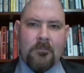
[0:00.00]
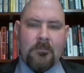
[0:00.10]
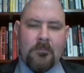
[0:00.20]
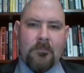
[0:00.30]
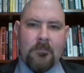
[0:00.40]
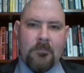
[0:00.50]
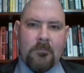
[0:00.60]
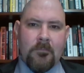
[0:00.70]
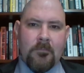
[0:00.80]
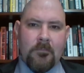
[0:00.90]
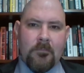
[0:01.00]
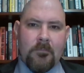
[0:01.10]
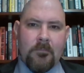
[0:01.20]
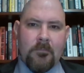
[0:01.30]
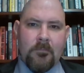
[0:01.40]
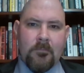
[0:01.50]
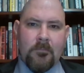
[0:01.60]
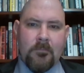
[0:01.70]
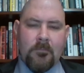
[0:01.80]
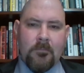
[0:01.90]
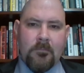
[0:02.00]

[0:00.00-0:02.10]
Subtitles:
(not speaking)